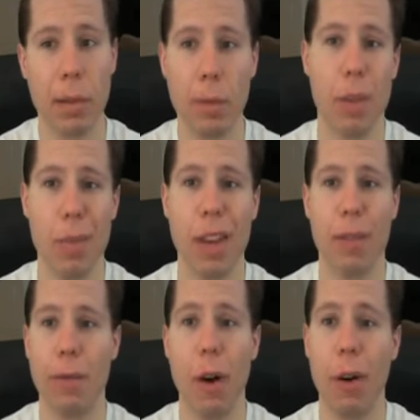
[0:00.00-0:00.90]
with a
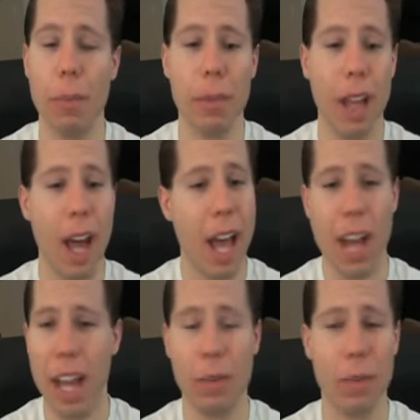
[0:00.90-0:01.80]
pinfall.
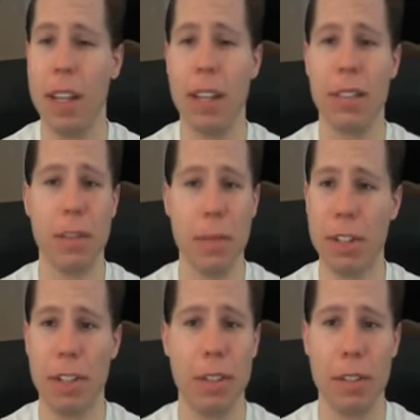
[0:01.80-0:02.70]
I don't think
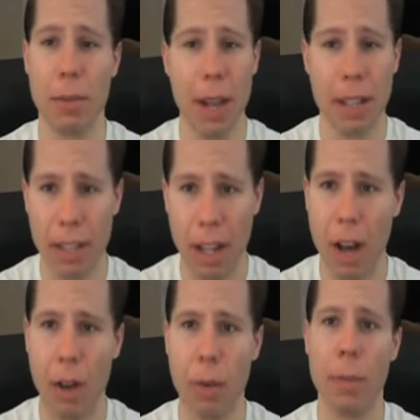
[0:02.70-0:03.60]
submission is the way to
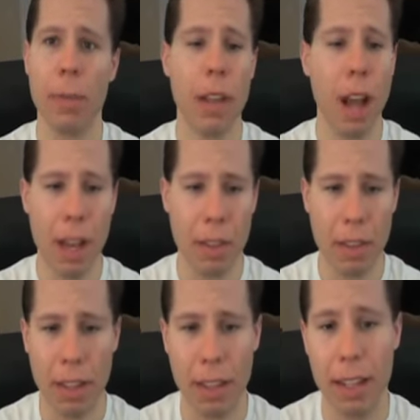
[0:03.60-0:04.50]
go. I
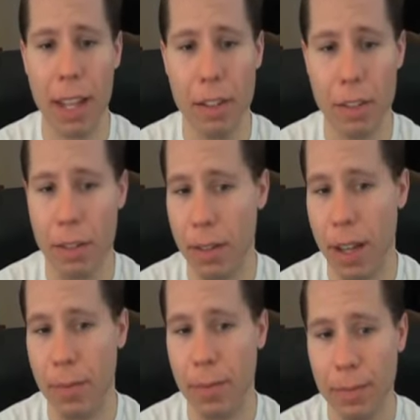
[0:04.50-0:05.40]
think that they should,
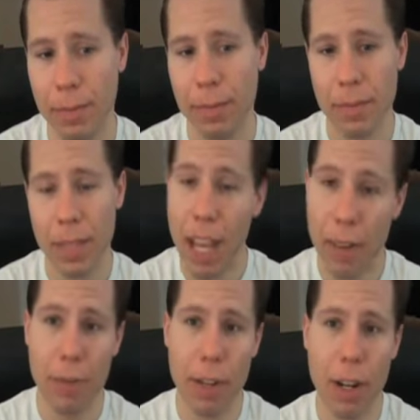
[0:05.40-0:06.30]

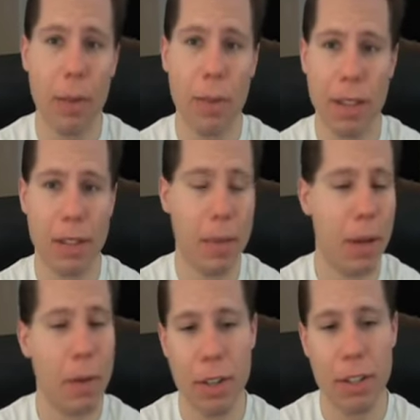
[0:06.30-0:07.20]
if, you know, that's the
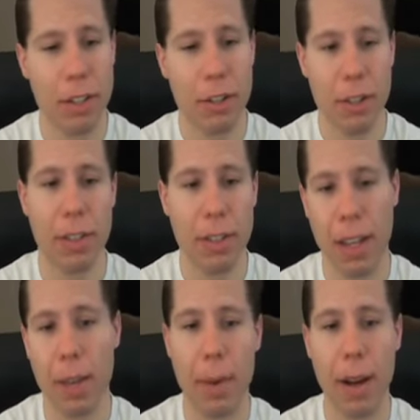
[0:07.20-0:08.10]
big question, should
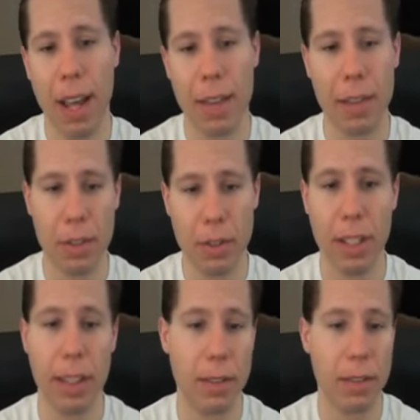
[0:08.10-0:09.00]
CM Punk end the
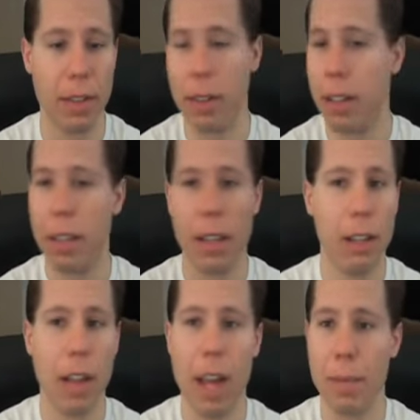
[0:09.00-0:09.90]
streak? There's a
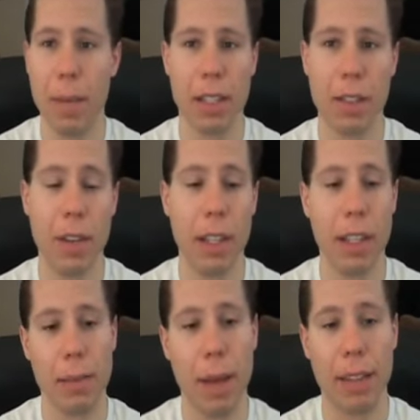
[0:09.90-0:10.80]
lot of mixed
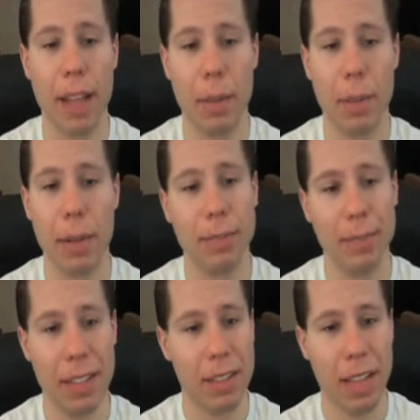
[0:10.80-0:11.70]
feelings about that, but
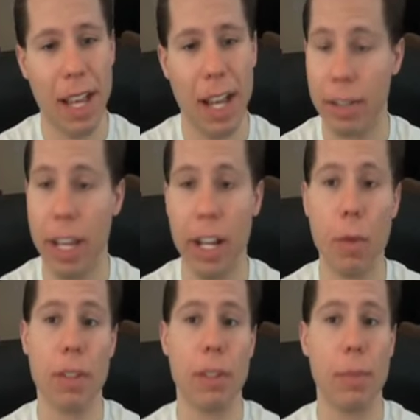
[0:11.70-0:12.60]
let's say Undertaker
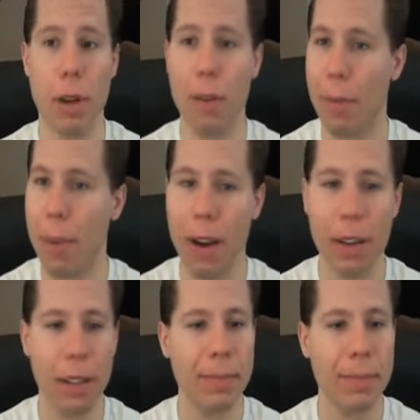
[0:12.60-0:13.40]
wants to put over Punk,